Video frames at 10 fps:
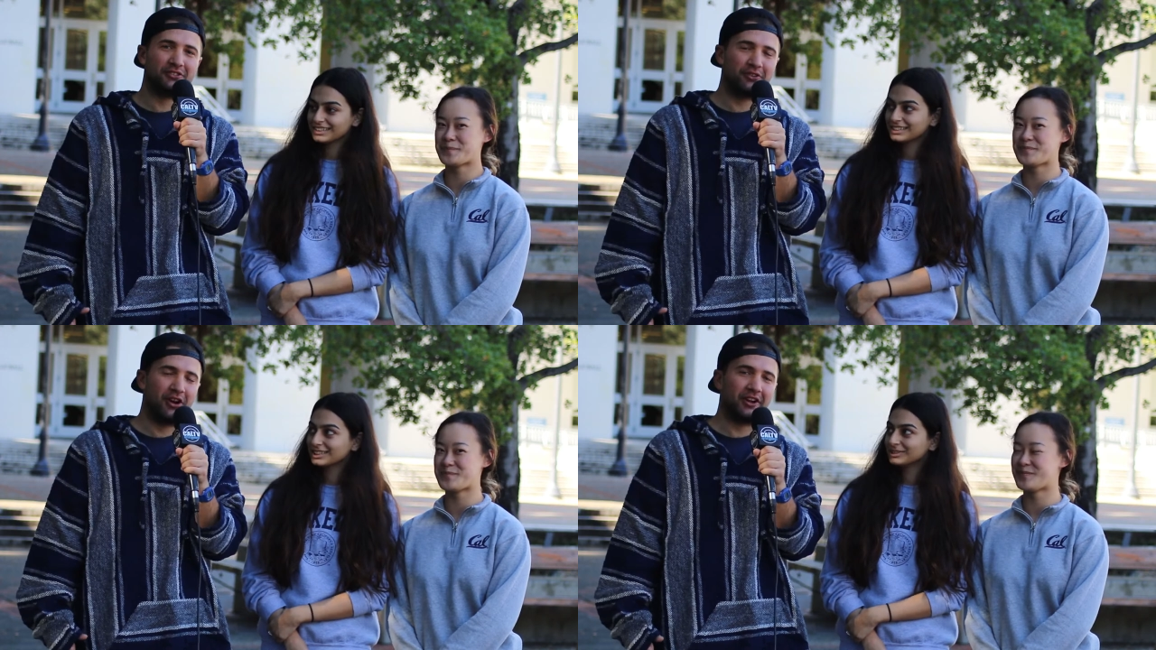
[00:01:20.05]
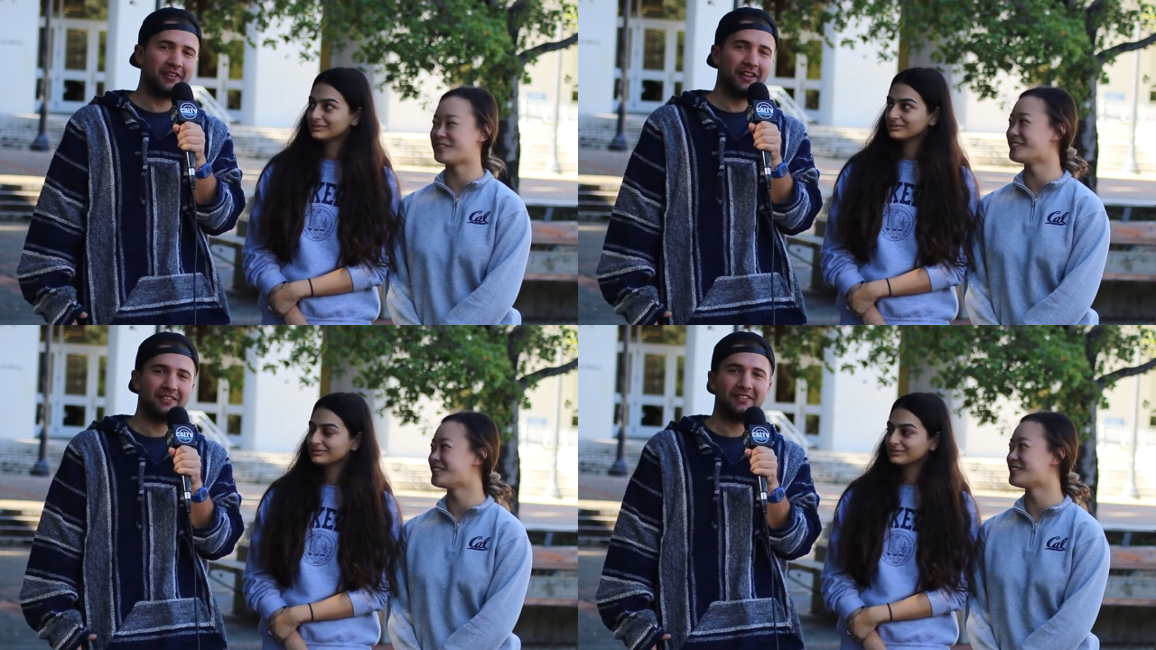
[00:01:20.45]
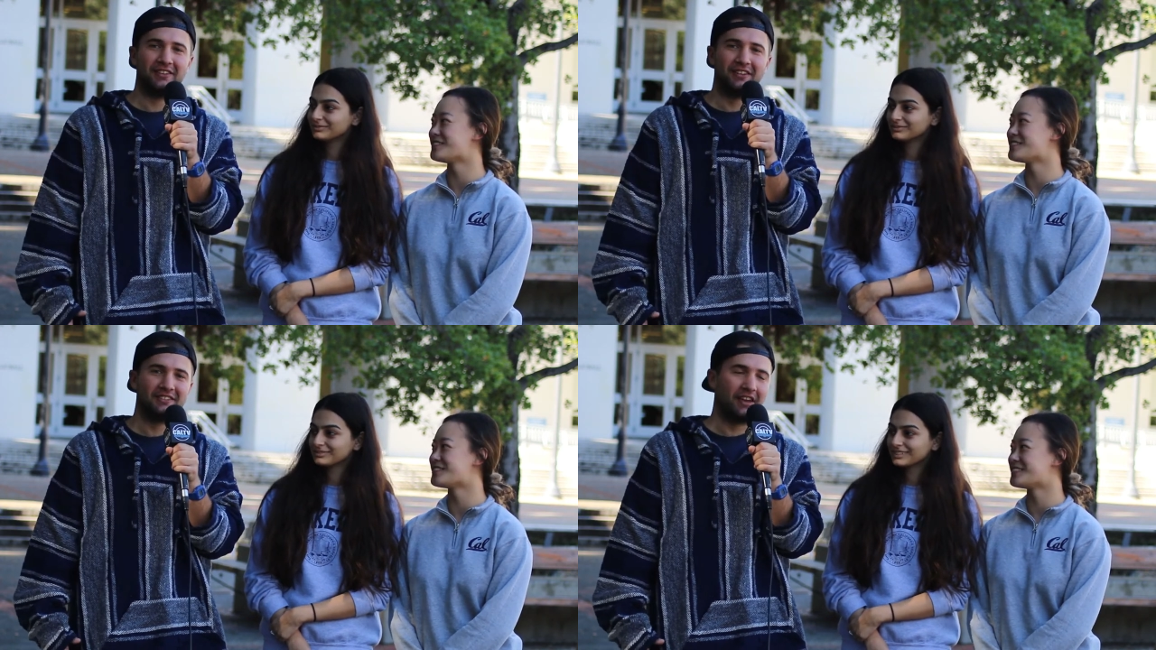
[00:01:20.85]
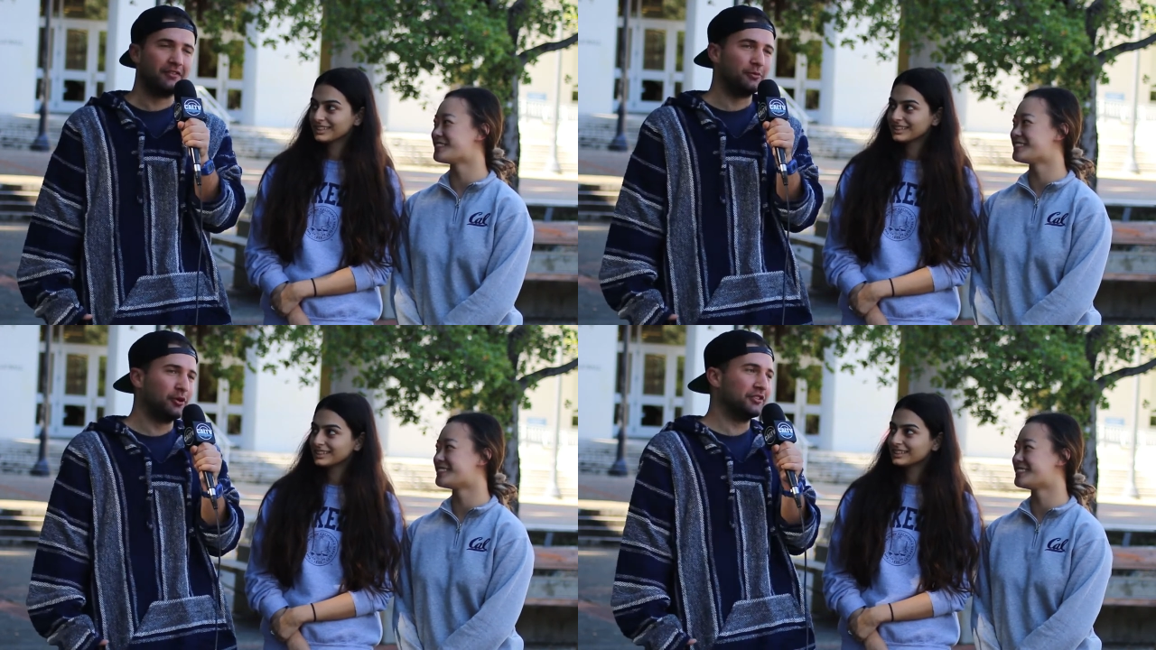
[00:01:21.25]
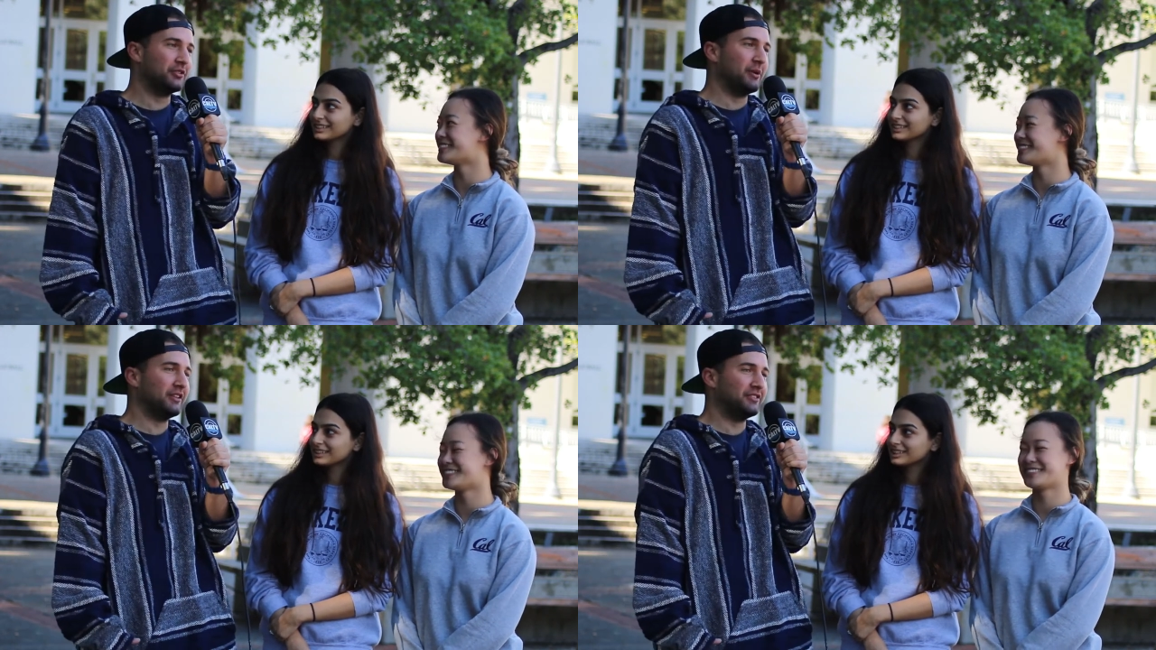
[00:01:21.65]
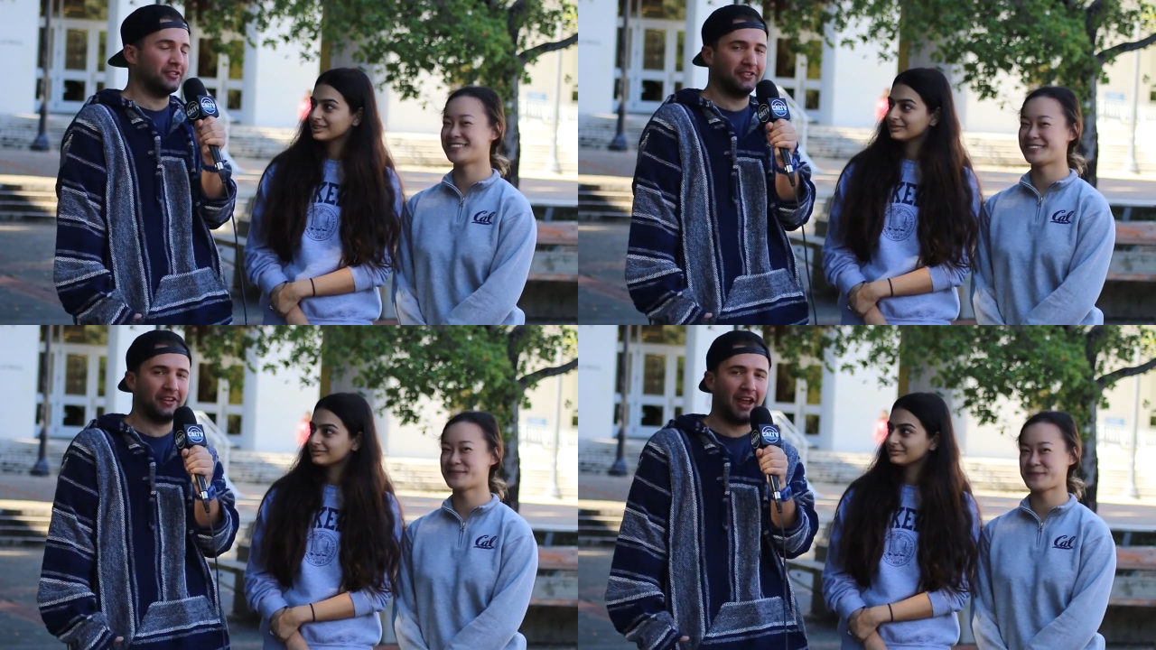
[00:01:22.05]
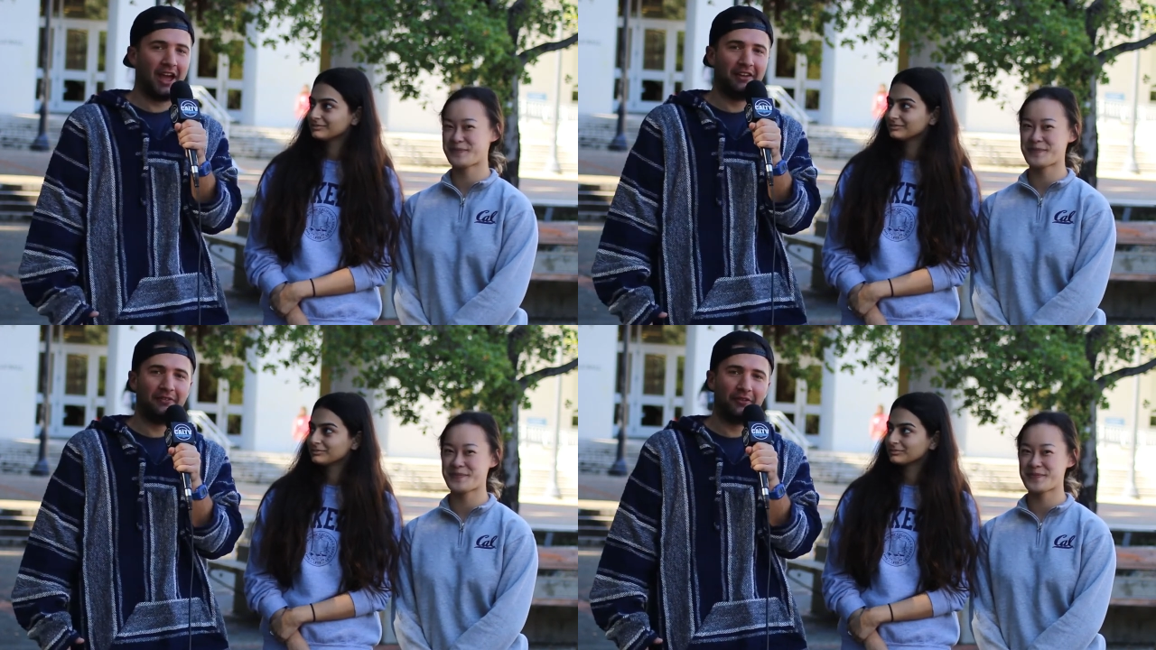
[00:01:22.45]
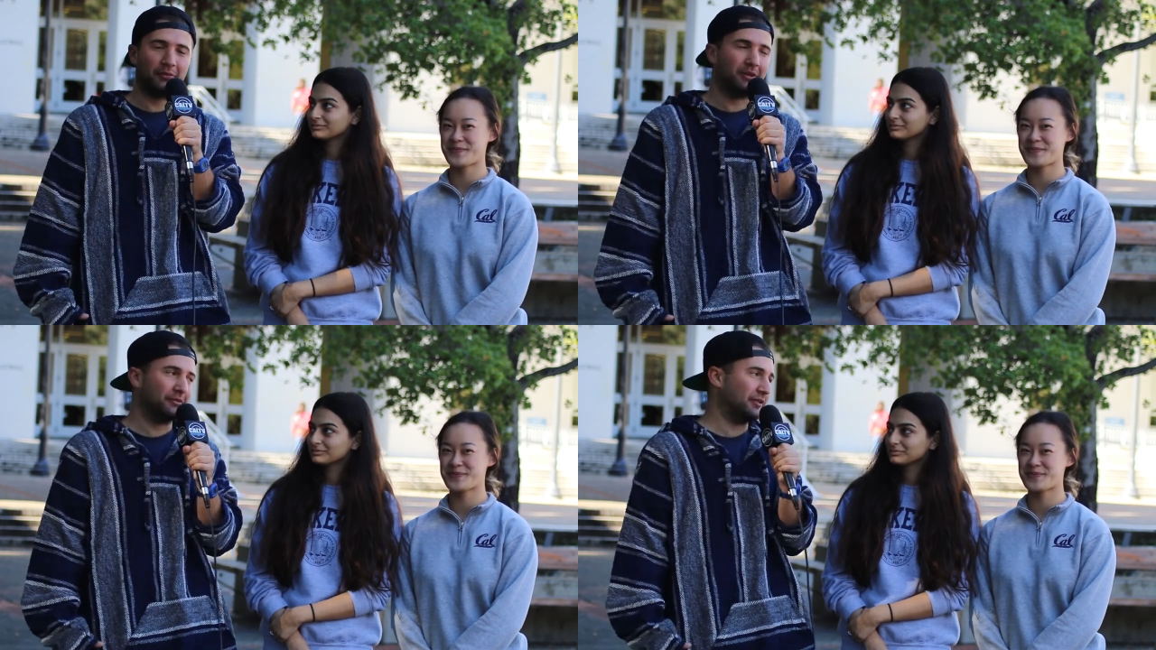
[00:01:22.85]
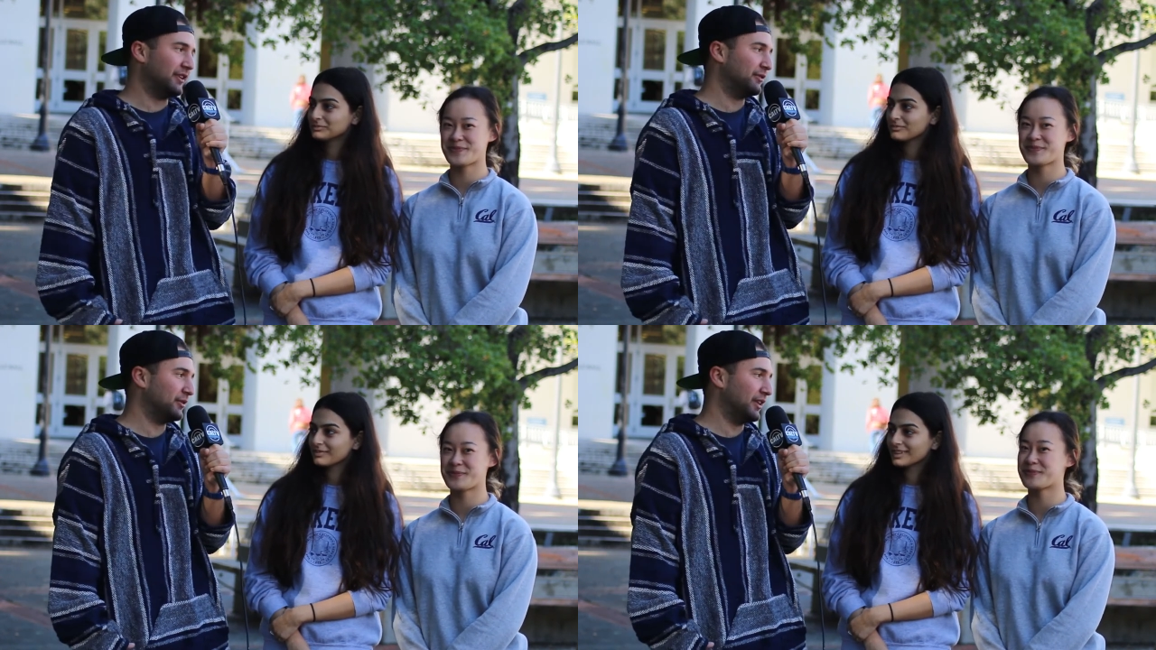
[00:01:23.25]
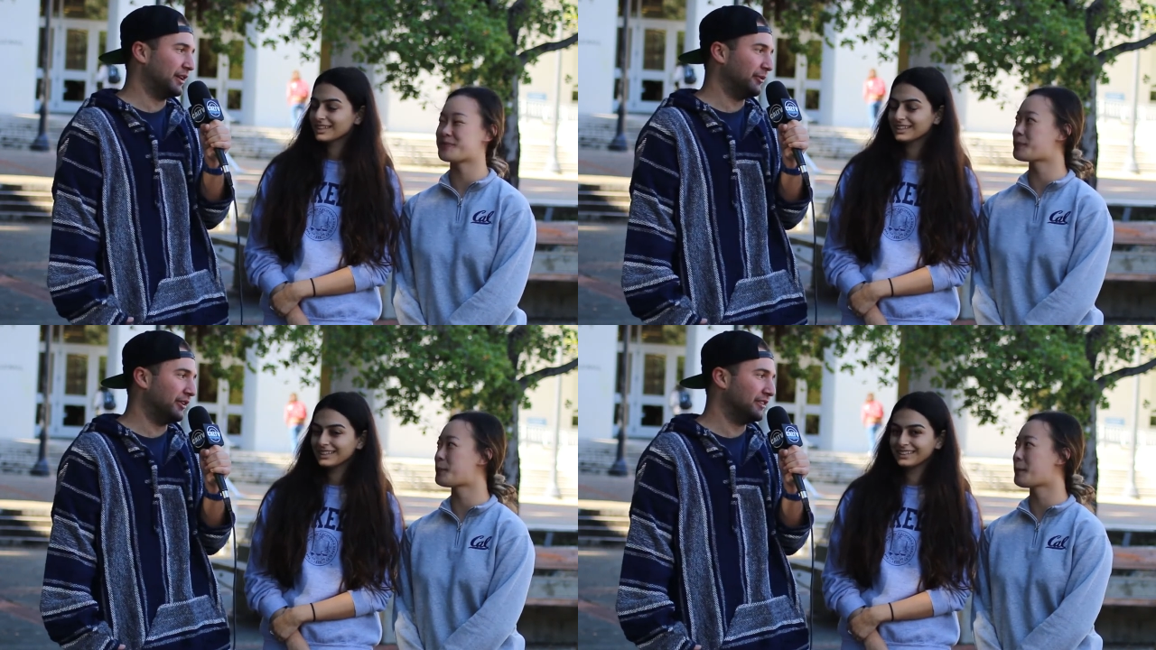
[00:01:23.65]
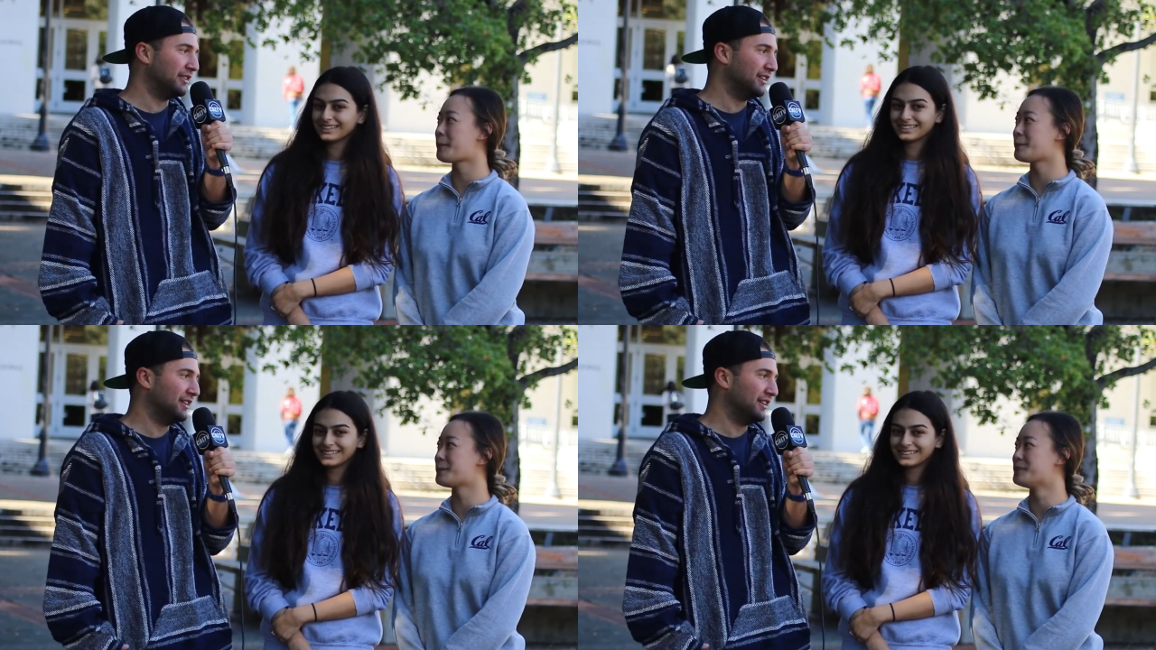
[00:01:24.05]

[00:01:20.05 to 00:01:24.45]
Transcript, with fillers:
Speaker 1: strong. That's seven more semesters than I've ever been friends with anyone.